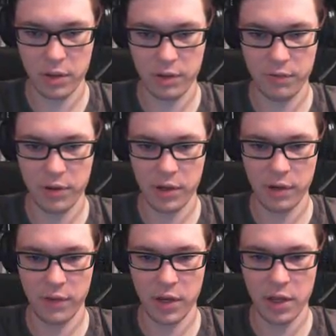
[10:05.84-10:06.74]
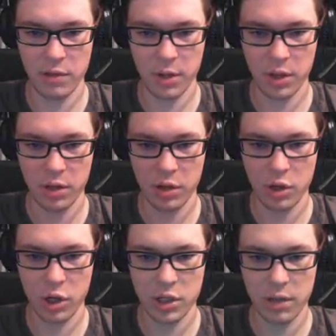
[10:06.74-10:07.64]
It didn't even hit anybody.
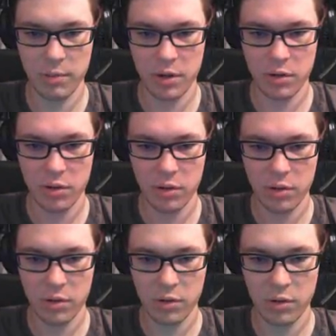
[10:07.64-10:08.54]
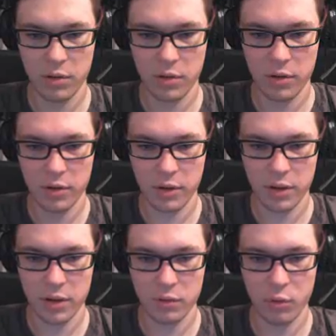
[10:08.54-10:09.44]
God damn it.
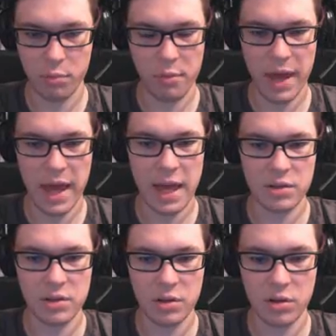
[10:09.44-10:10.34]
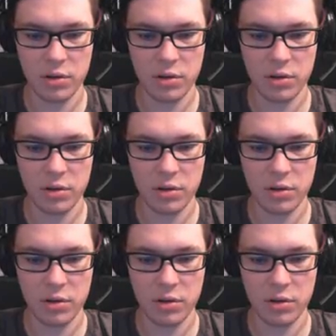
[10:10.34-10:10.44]
He's whipping my ass.